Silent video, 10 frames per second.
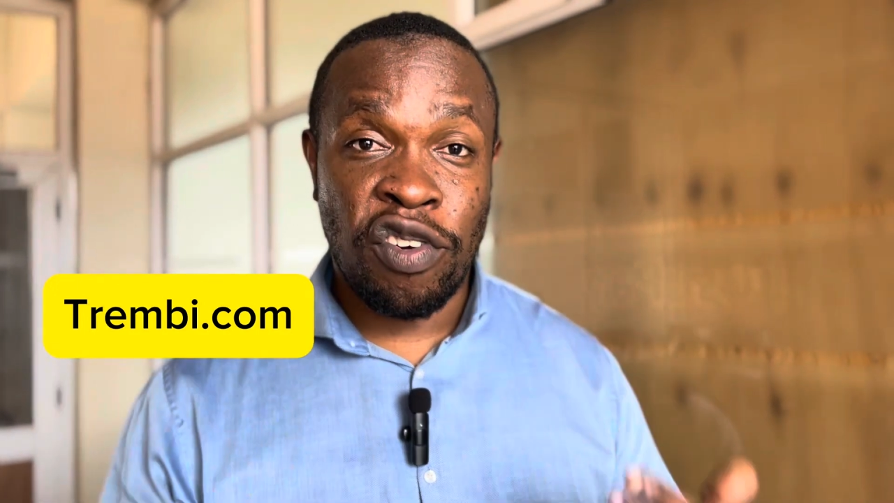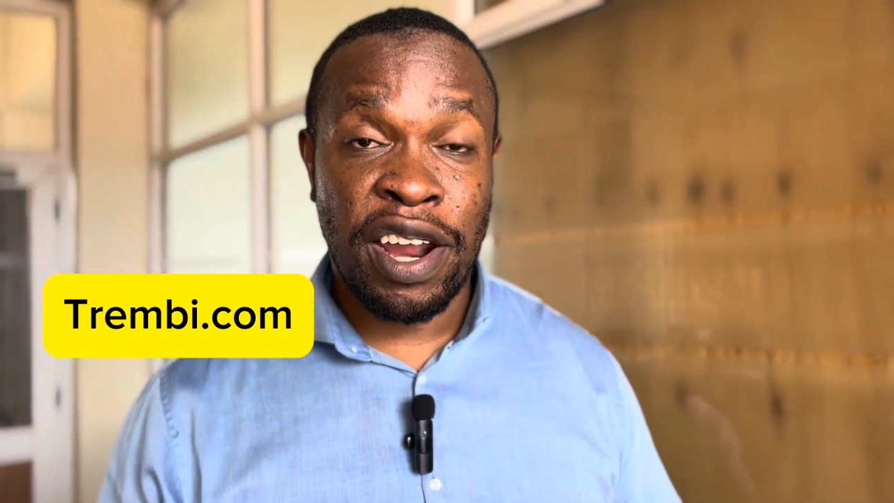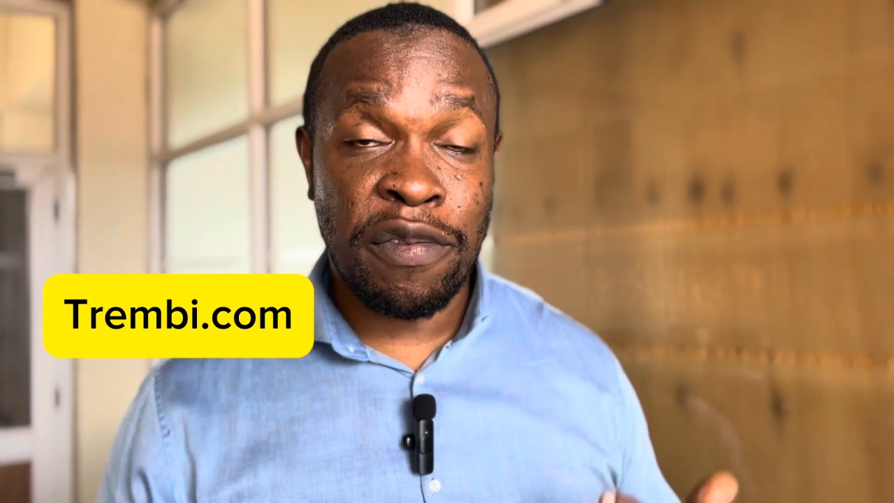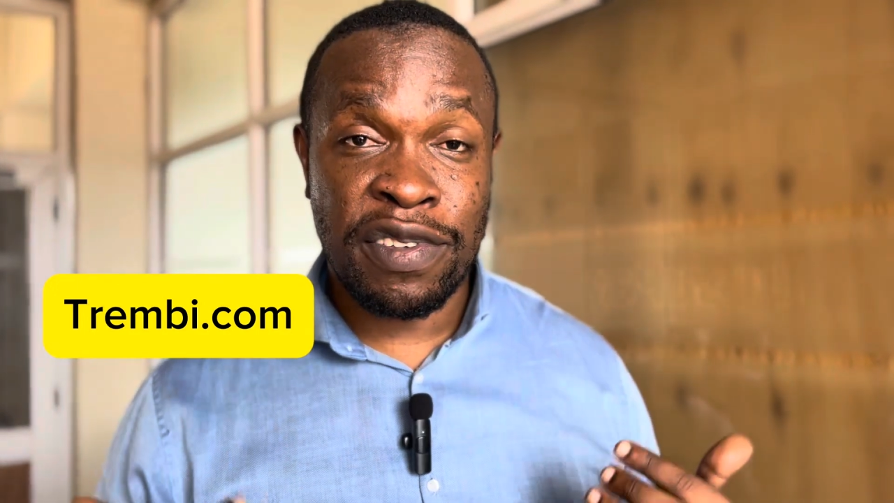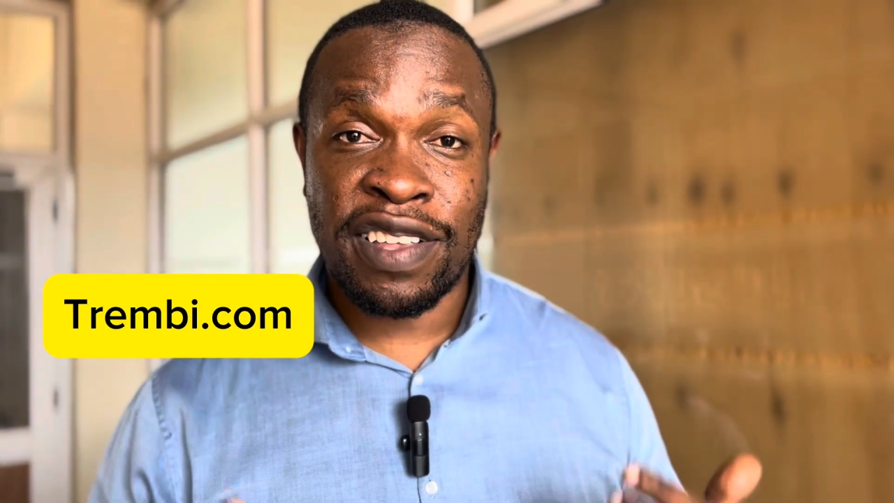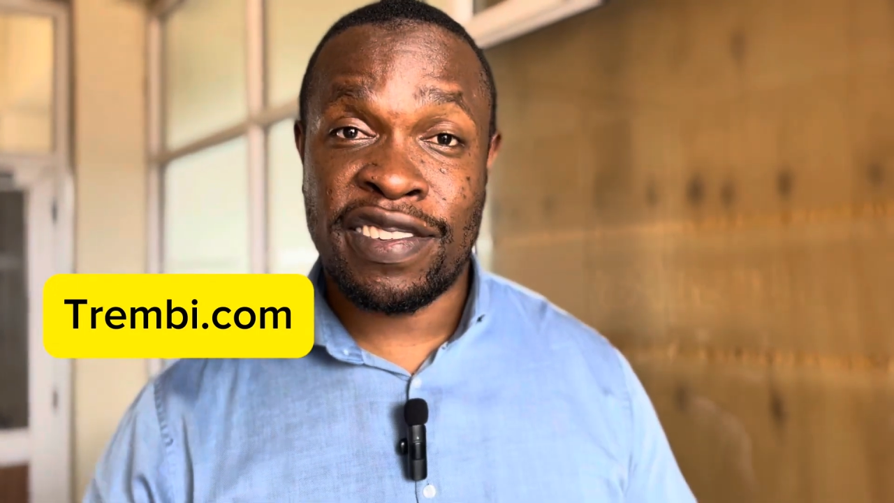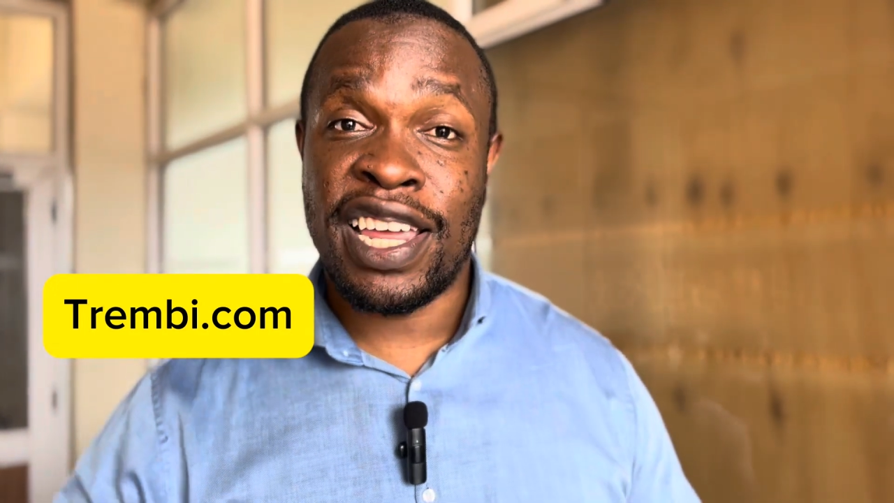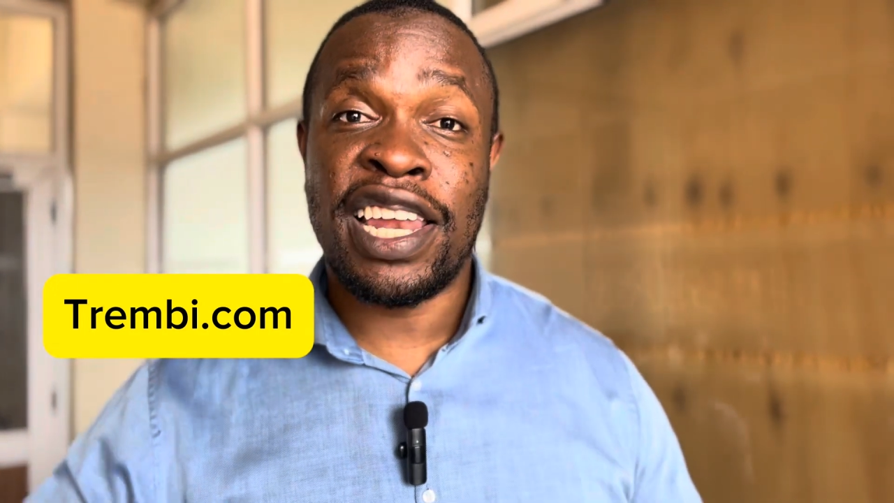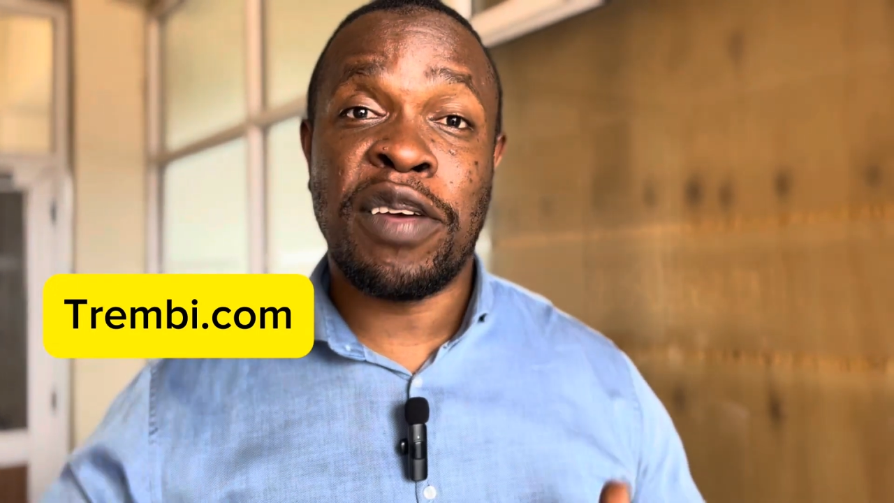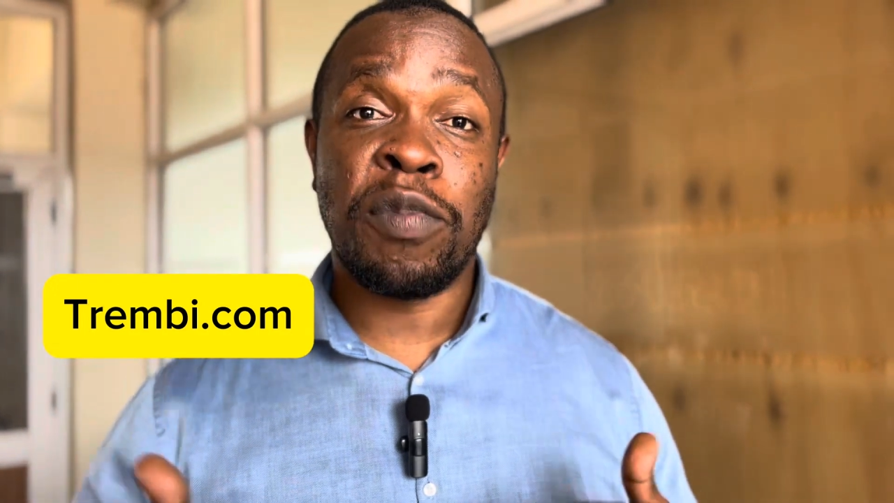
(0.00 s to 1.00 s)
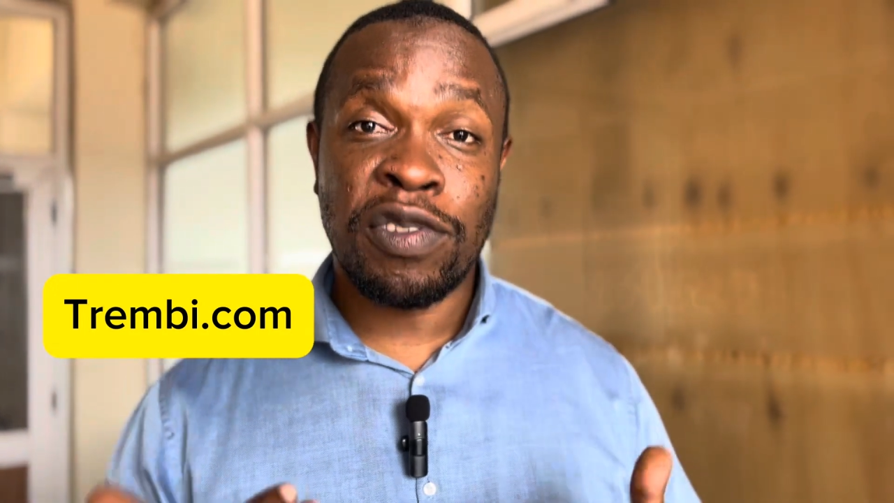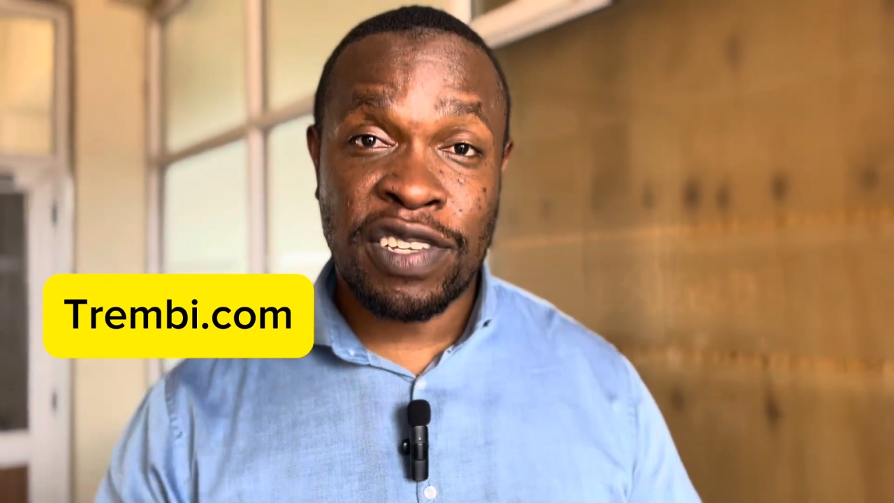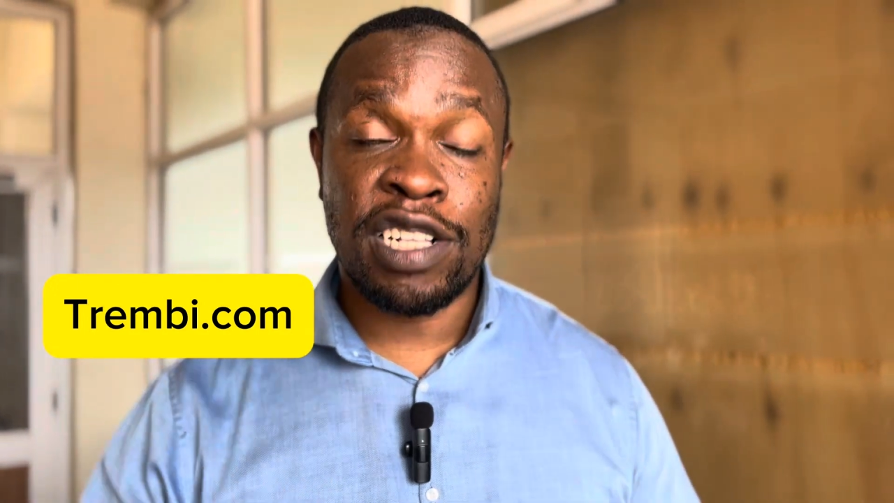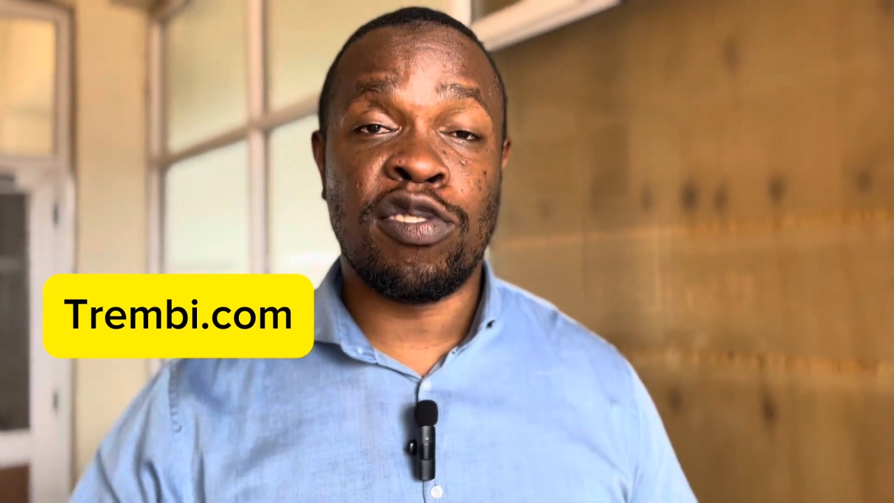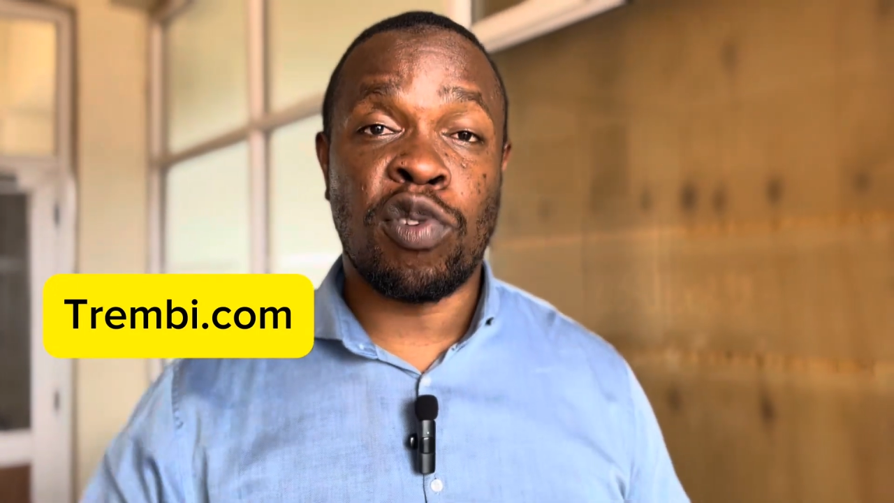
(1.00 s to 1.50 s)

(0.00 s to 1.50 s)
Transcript: drive sustainable sales